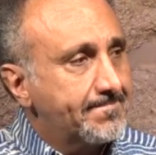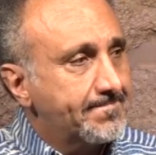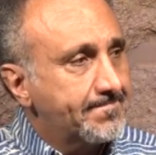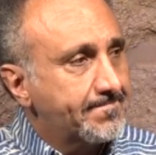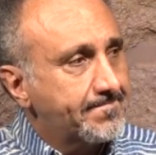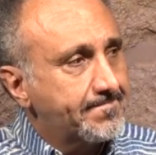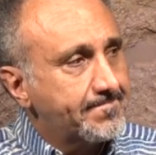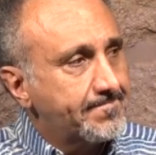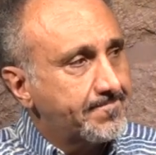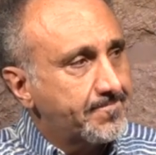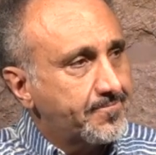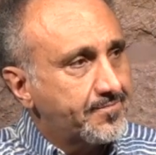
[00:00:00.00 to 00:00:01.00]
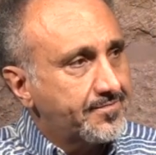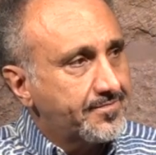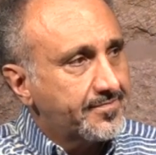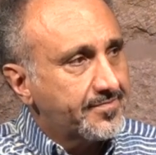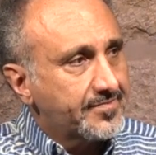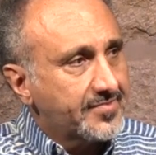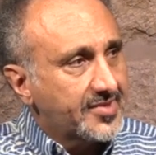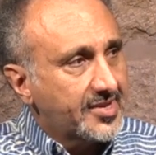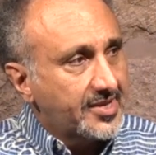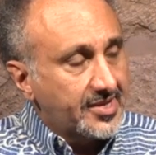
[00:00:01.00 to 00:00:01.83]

(silence)